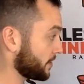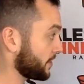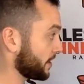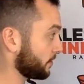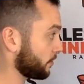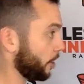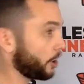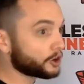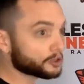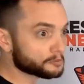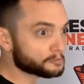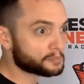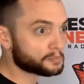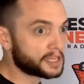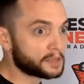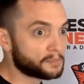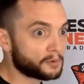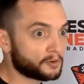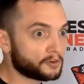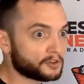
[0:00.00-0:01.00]
a place where there
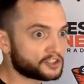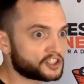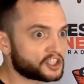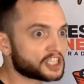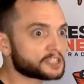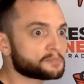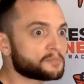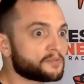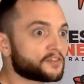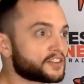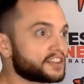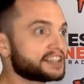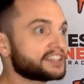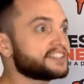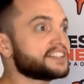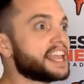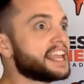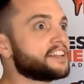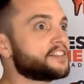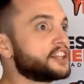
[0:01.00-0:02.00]
aren't people
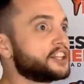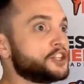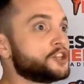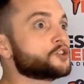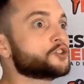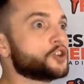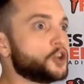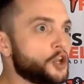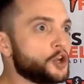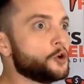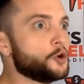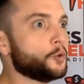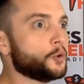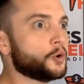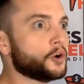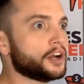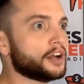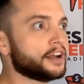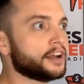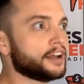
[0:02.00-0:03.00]
just for the sake that
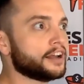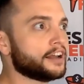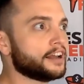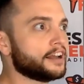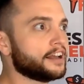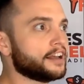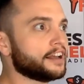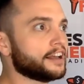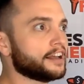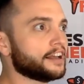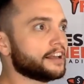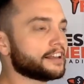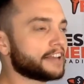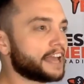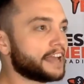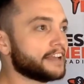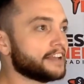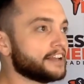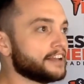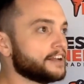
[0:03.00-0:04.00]
you're new.
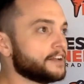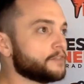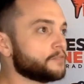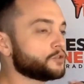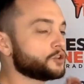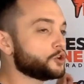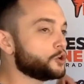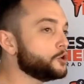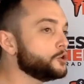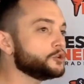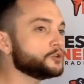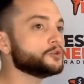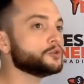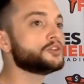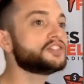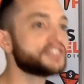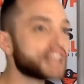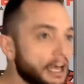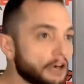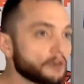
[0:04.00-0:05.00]
Okay?
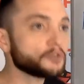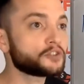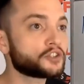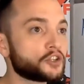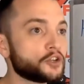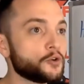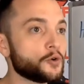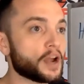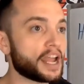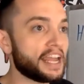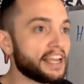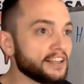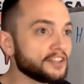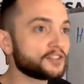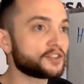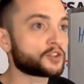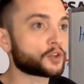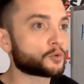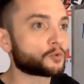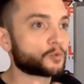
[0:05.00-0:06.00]
Who you sell
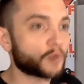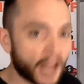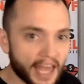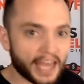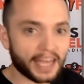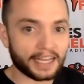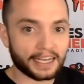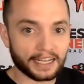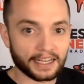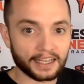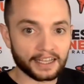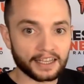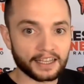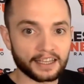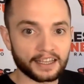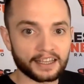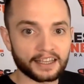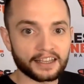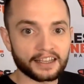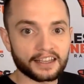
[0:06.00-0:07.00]
to is the
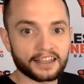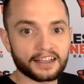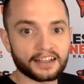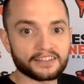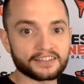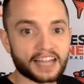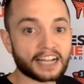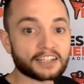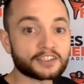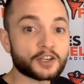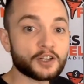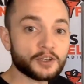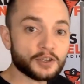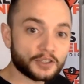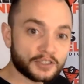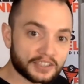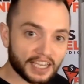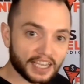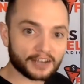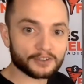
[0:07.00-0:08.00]
red.
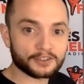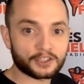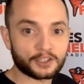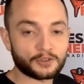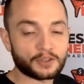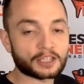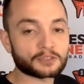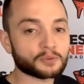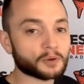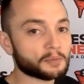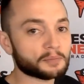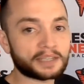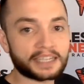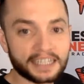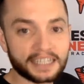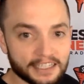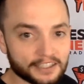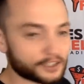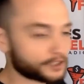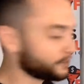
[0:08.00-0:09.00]
That's who you sell to.
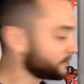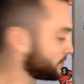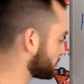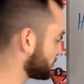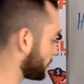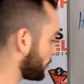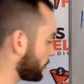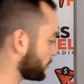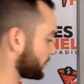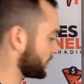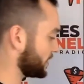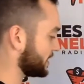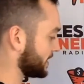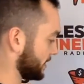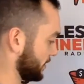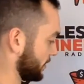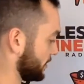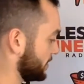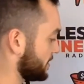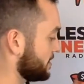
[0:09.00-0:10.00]
That's what I'm getting to with this
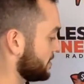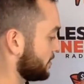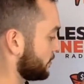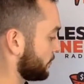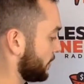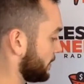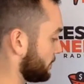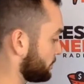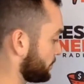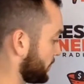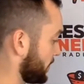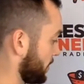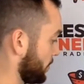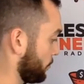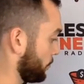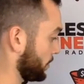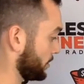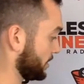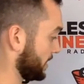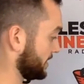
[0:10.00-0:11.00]
whole thing here,
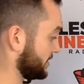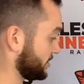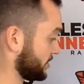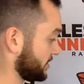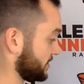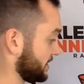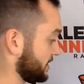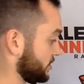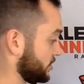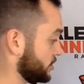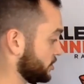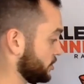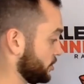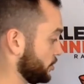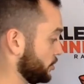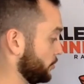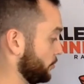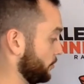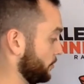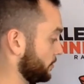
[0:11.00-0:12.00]
right? Where it's
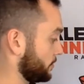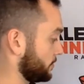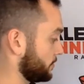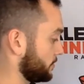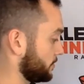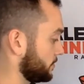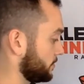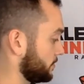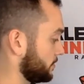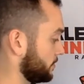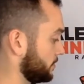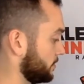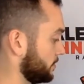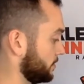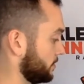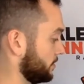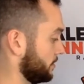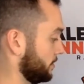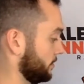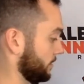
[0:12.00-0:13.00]
just you,
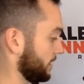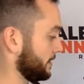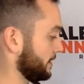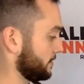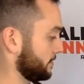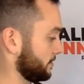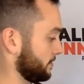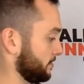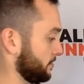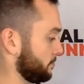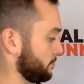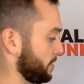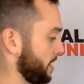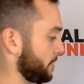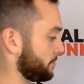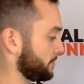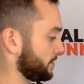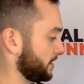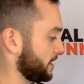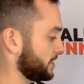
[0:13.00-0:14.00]
right?
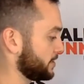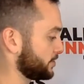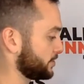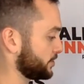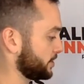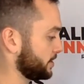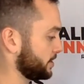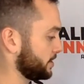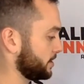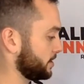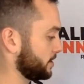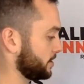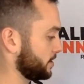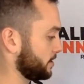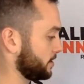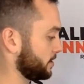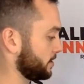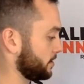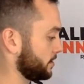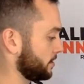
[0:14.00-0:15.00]

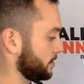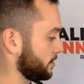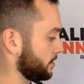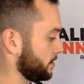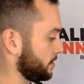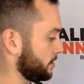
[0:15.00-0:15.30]
Population